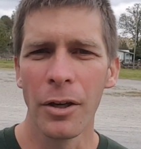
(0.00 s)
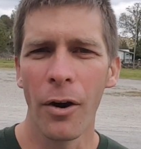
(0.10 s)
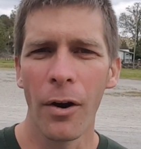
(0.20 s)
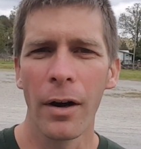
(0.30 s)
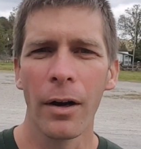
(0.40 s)

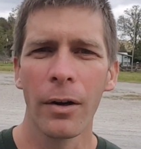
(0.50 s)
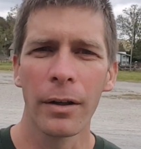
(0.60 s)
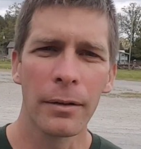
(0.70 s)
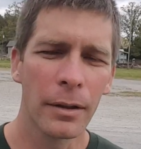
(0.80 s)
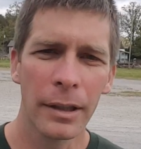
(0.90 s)
yard
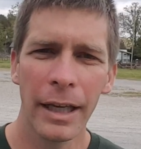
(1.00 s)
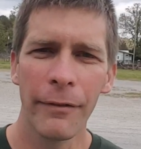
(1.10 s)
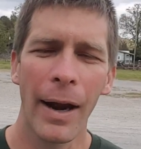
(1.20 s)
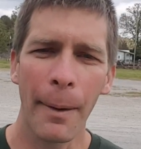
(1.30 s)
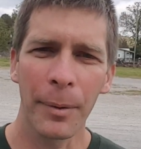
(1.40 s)
on a
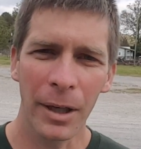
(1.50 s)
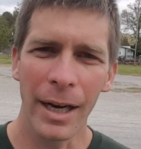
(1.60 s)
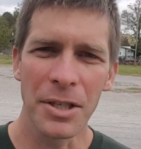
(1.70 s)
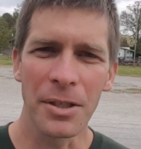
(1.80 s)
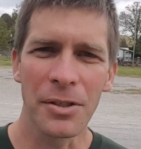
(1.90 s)
given
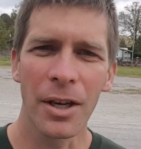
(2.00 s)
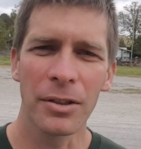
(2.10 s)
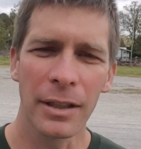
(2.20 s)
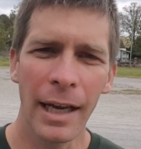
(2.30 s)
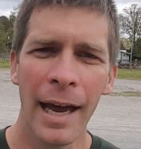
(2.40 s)
application. So
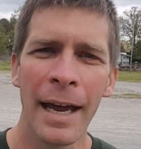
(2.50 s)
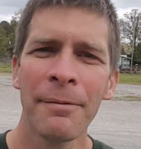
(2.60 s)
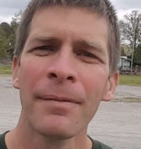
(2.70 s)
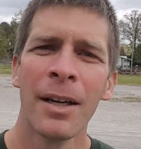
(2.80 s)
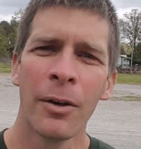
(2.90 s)
today
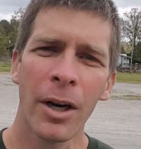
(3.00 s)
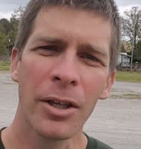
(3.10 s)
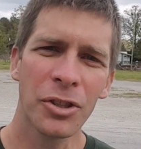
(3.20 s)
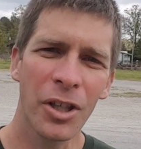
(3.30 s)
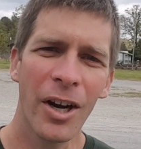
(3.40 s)
I'm
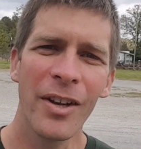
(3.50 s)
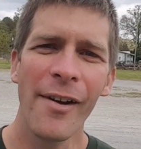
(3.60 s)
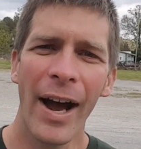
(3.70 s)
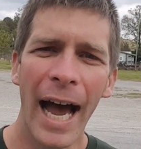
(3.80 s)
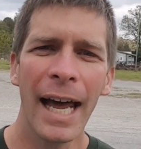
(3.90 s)
going to show
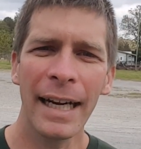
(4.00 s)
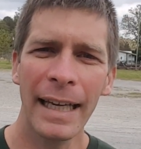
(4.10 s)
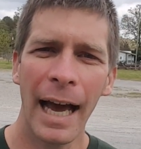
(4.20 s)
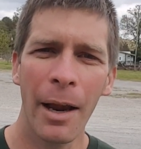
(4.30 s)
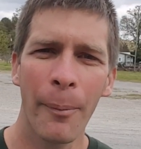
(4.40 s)
you how to
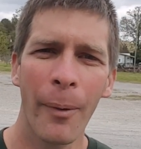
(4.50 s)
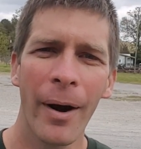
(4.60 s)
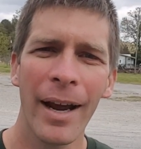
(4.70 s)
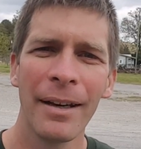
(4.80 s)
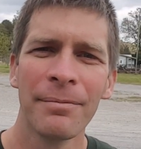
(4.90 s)

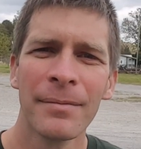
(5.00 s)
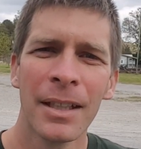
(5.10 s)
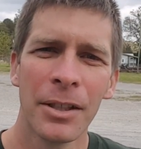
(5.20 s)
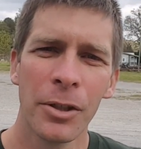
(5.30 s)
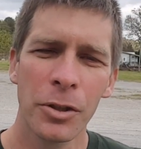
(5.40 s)
calibrate
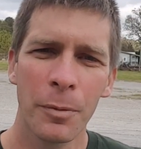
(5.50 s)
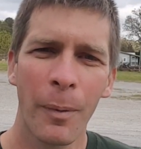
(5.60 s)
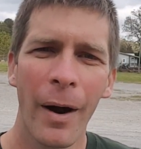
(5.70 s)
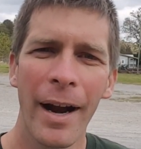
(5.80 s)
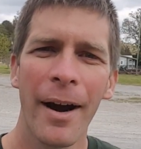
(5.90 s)
your
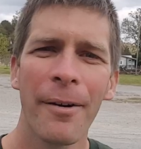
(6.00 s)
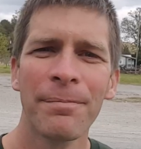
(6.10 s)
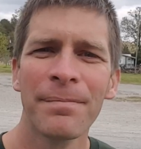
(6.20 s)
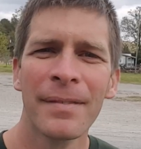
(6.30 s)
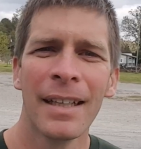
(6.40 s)
sprayer.
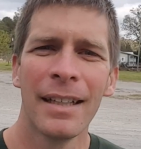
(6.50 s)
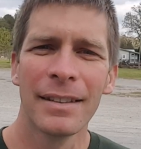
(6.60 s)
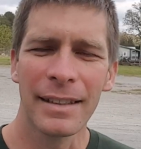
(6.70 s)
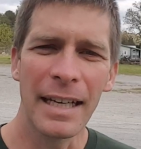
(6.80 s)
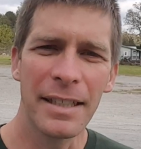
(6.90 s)

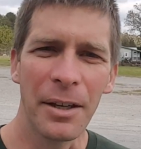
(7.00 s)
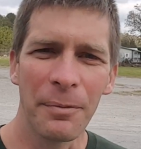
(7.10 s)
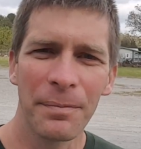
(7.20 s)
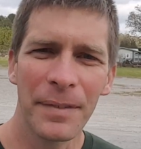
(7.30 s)
Stay tuned.